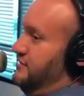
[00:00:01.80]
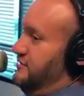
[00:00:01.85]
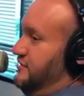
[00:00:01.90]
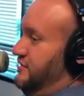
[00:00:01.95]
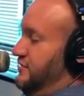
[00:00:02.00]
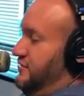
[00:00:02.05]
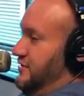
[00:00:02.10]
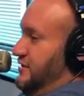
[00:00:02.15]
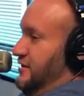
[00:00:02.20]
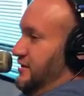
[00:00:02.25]

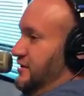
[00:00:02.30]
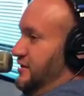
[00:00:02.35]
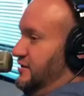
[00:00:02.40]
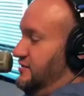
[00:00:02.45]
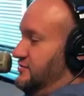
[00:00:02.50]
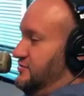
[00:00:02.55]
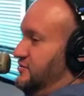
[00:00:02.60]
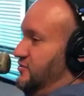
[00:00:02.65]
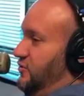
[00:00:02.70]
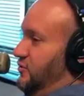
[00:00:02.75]
to the
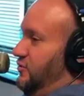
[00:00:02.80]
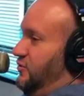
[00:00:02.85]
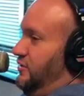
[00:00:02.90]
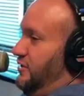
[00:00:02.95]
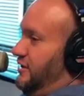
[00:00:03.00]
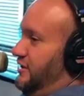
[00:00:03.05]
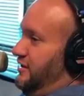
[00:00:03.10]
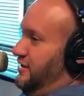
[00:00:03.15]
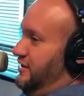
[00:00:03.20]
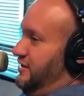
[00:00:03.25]

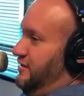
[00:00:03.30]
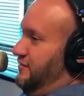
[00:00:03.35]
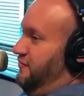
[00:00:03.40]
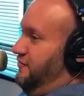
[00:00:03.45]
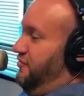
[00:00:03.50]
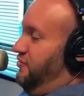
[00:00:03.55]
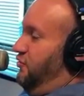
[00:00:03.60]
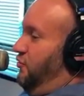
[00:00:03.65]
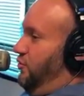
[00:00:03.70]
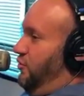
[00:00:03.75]
story of
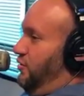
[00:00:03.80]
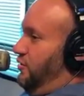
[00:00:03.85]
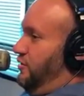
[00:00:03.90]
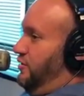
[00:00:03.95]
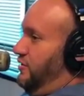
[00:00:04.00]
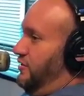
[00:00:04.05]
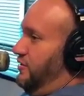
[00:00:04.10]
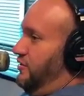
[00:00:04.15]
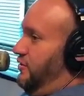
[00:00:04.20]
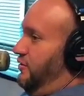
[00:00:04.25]

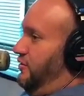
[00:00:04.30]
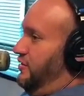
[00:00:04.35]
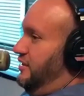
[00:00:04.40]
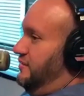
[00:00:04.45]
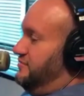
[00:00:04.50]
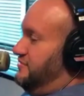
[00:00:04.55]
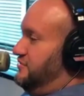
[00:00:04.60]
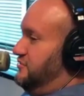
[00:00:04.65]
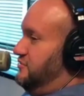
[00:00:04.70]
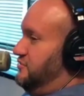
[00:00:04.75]
Thor going
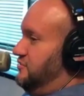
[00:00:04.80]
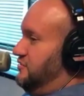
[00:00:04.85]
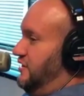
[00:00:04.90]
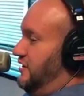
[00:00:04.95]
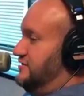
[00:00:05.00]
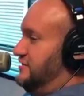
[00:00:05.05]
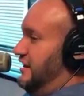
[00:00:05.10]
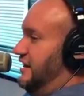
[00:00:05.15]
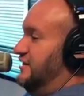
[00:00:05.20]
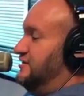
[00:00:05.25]
up to
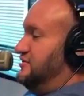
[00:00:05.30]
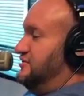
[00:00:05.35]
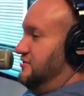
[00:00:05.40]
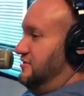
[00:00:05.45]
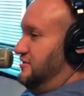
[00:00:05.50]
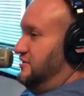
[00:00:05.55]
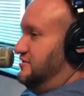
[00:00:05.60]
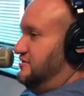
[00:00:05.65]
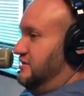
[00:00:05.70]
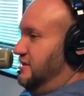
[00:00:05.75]
Los
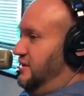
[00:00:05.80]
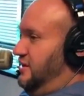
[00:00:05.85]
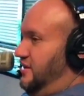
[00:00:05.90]
Angeles